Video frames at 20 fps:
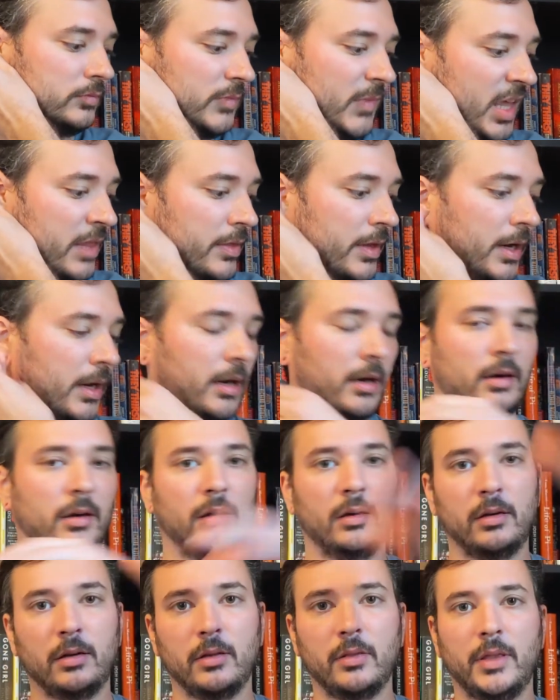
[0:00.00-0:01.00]
and they're
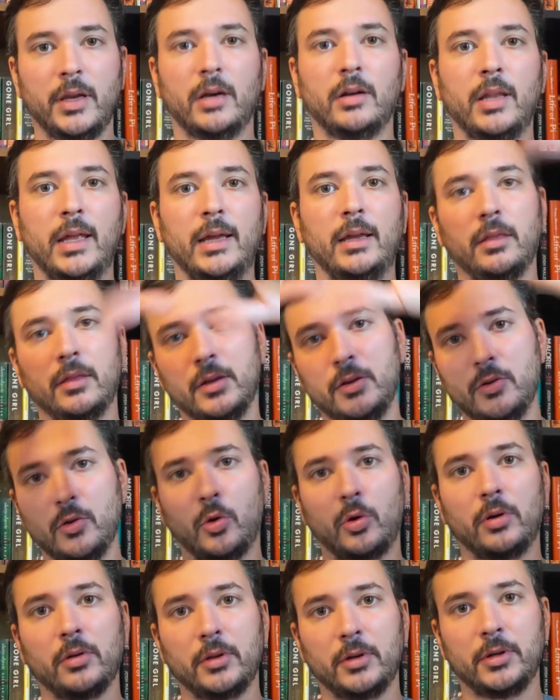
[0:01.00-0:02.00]
they're like the
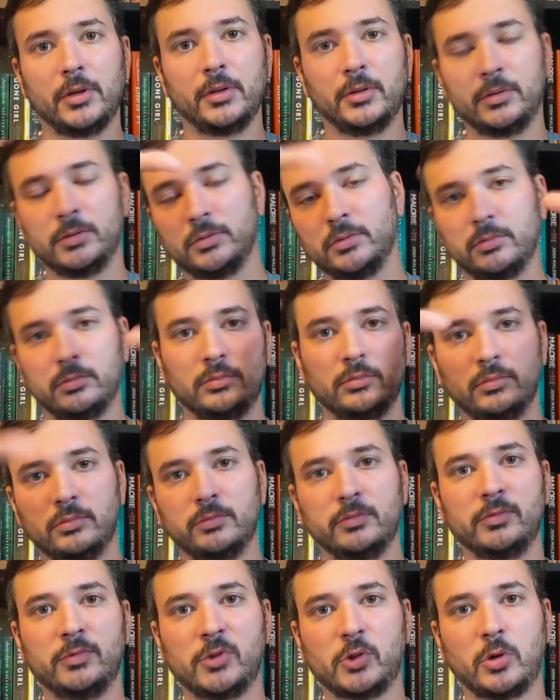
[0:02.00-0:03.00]
Northern
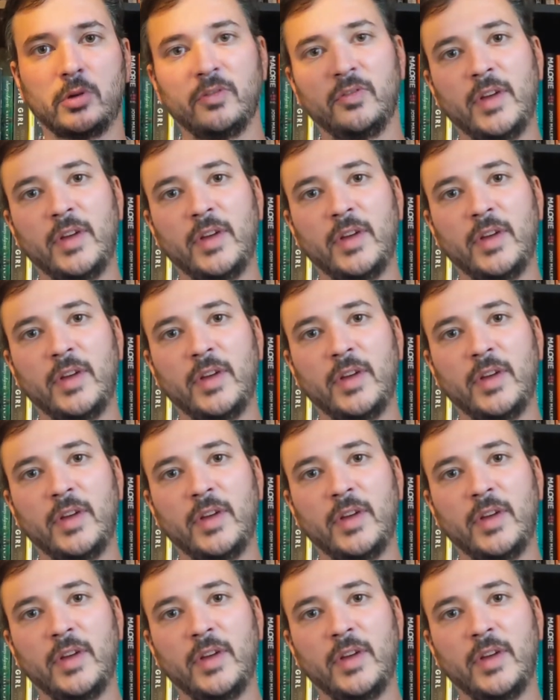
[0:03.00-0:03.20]
sort of